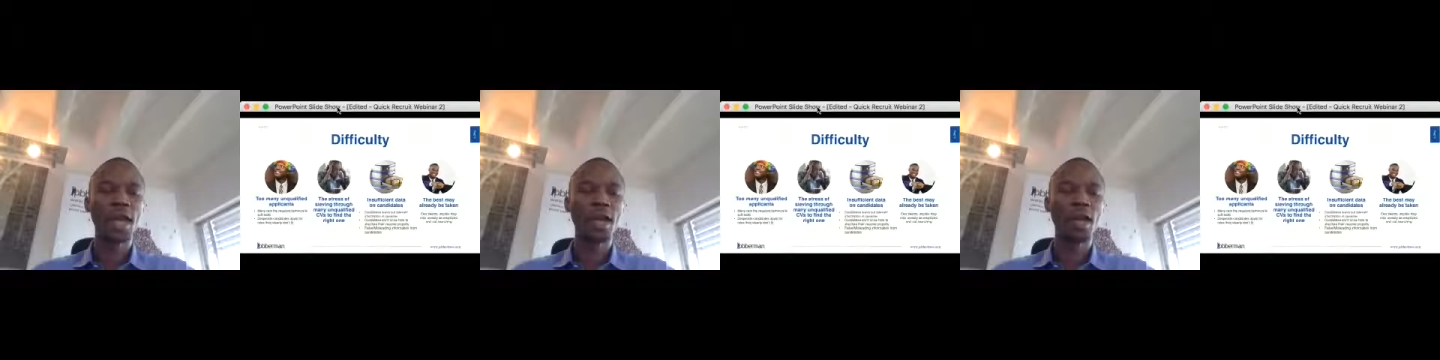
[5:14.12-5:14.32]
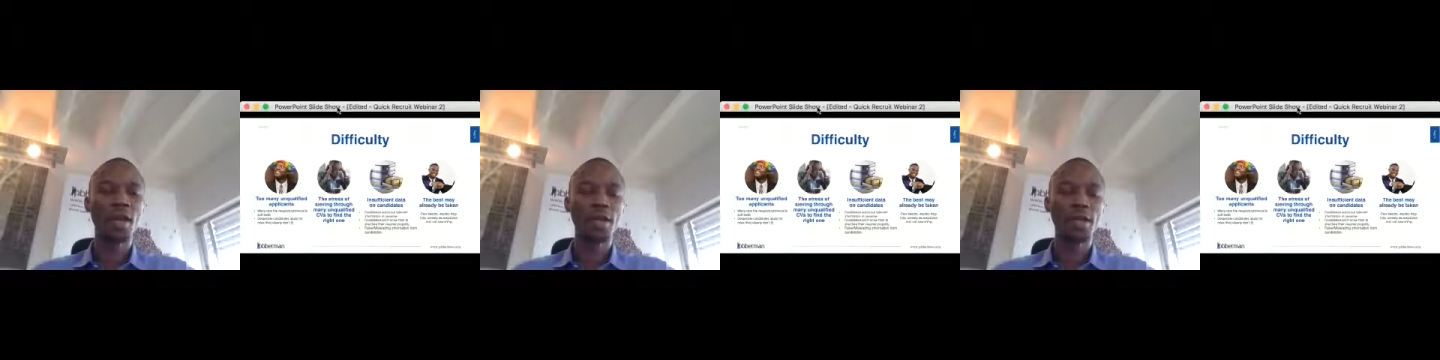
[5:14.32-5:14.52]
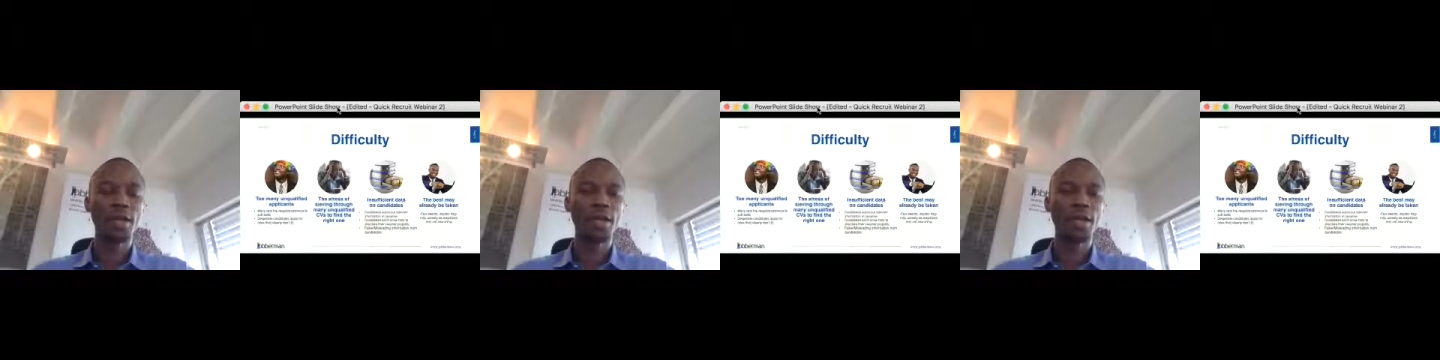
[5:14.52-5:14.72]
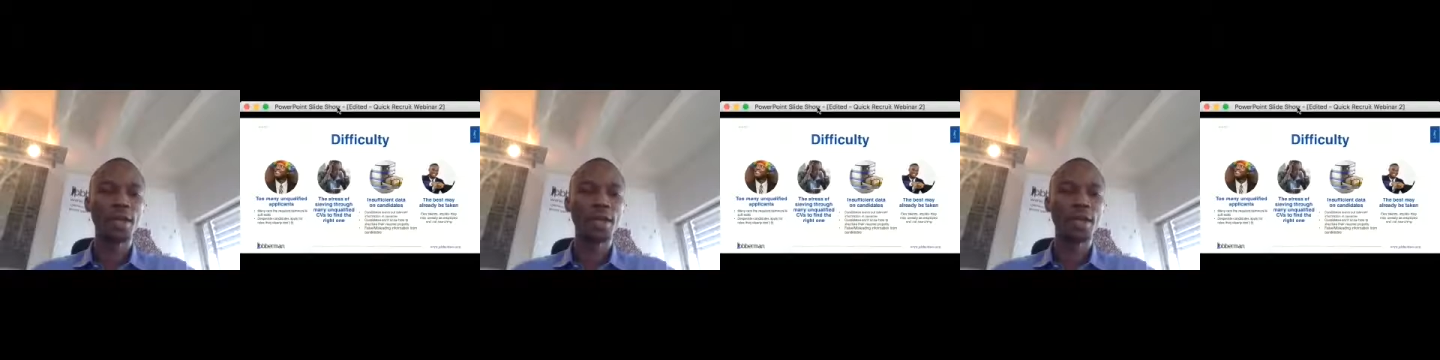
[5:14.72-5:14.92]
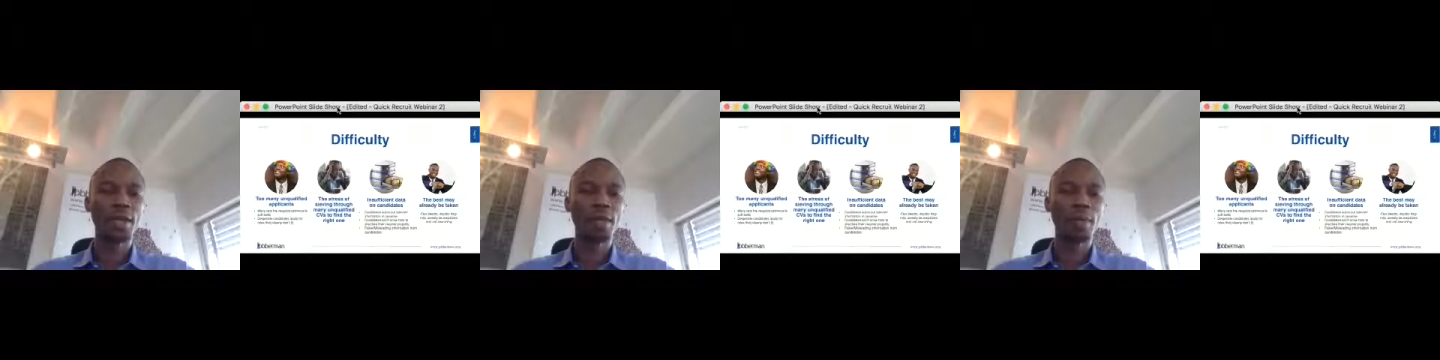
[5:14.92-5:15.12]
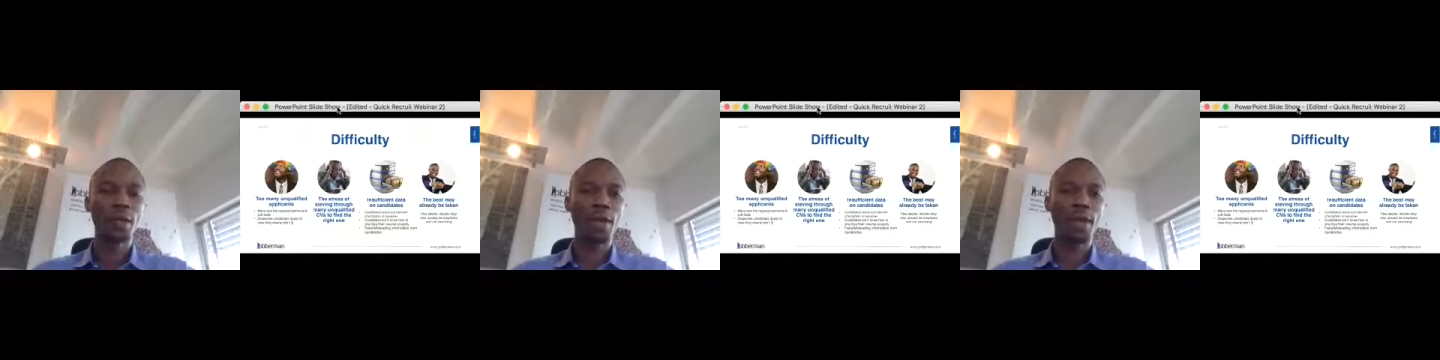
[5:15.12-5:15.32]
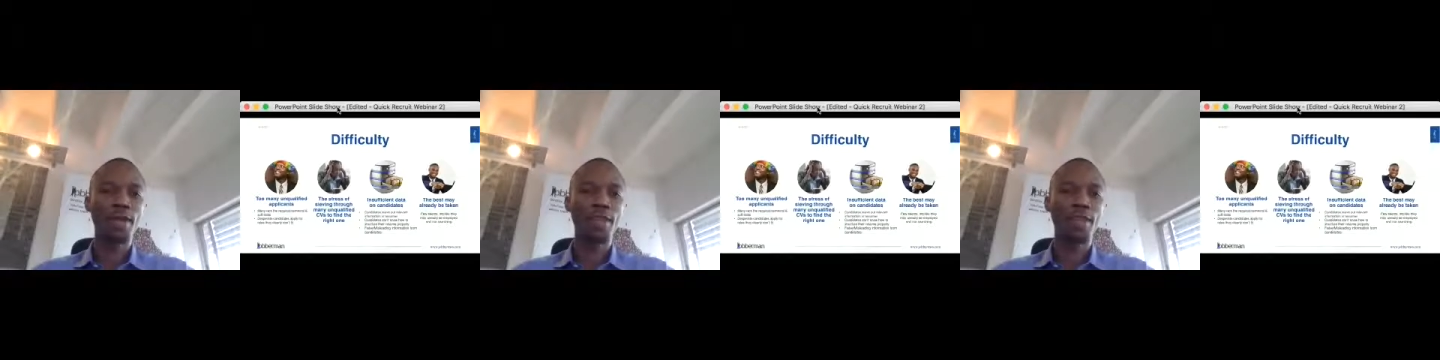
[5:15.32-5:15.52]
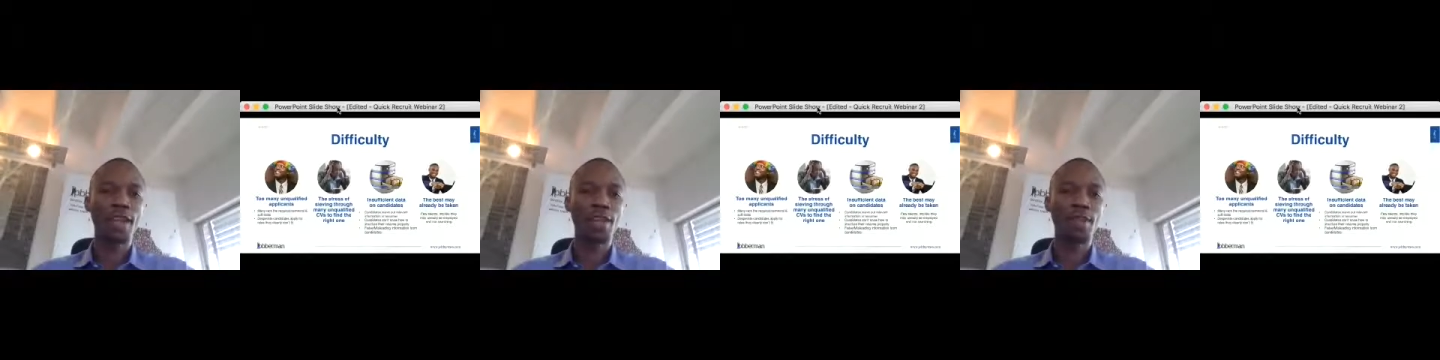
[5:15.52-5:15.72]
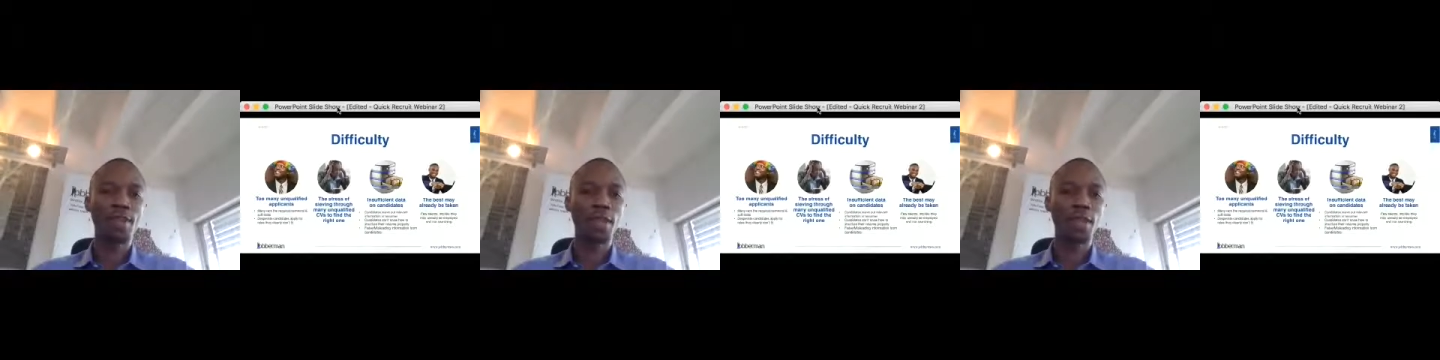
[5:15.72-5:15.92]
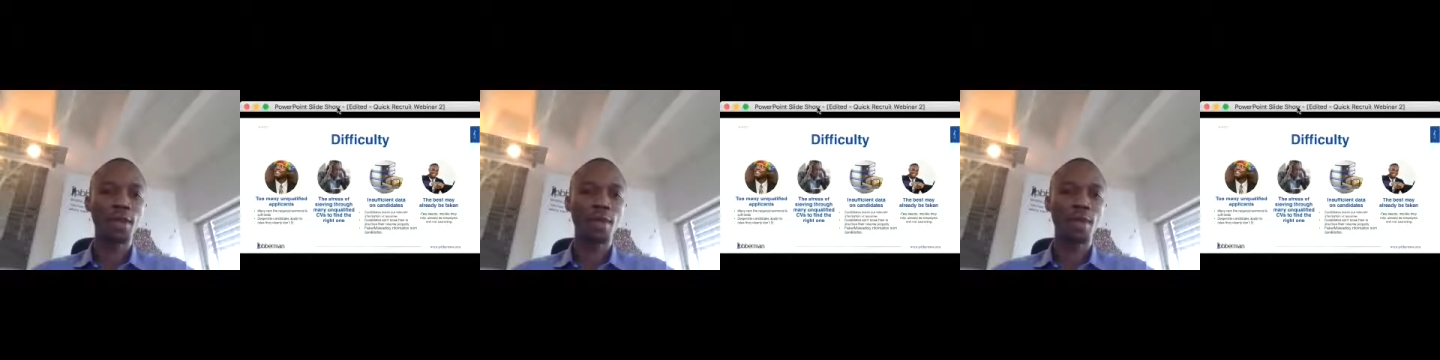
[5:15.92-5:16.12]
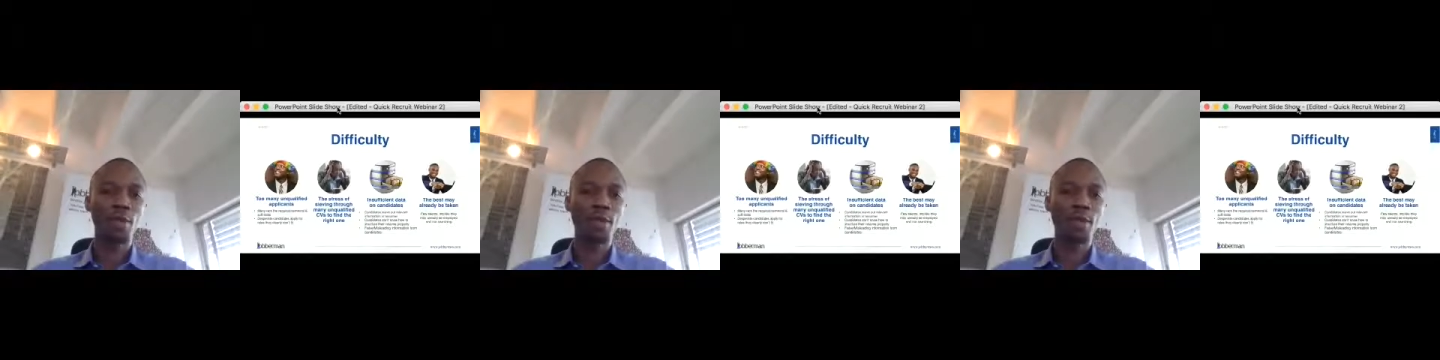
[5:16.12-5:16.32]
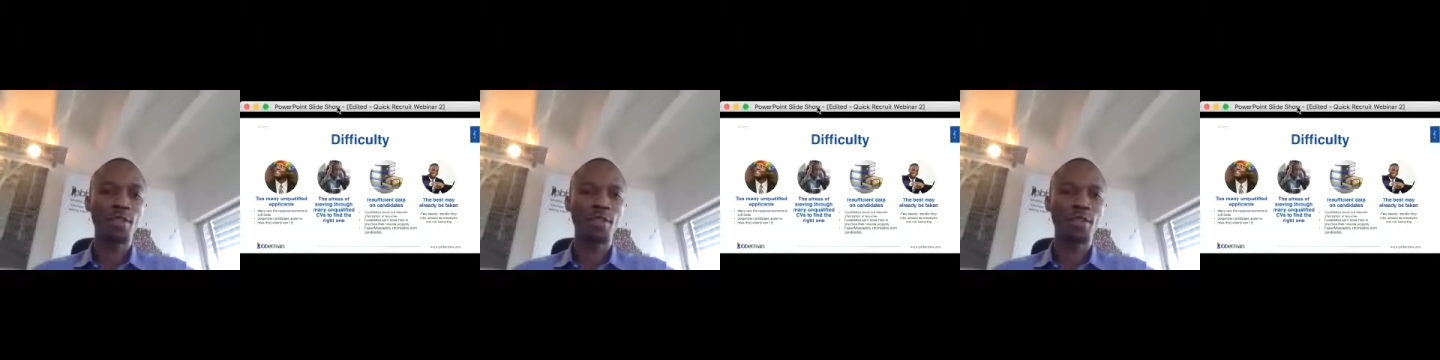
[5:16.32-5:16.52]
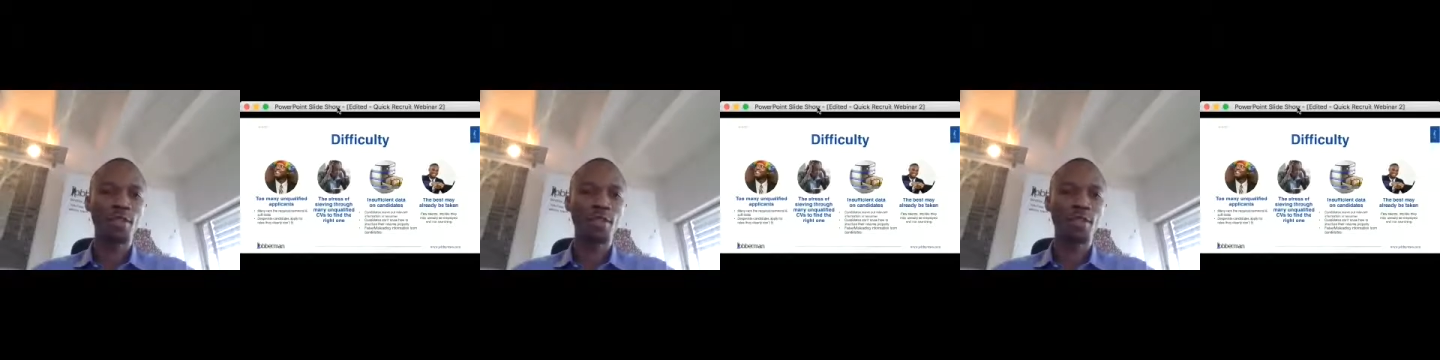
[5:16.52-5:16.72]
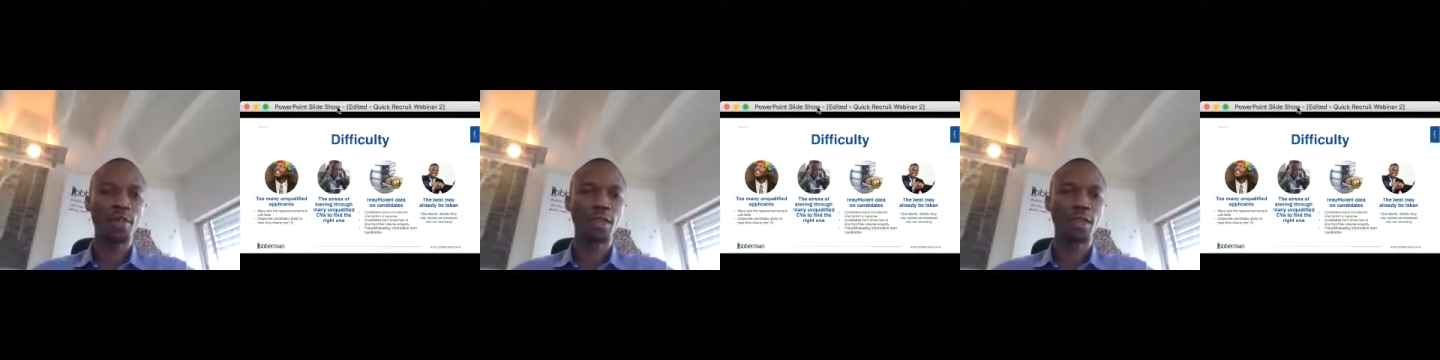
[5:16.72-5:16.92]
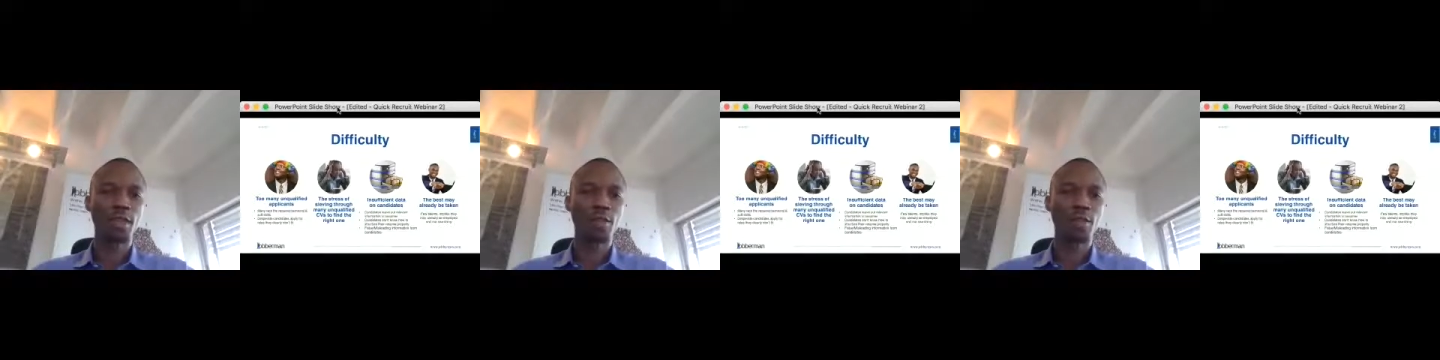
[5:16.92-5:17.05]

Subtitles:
other employers are actually in competition for them.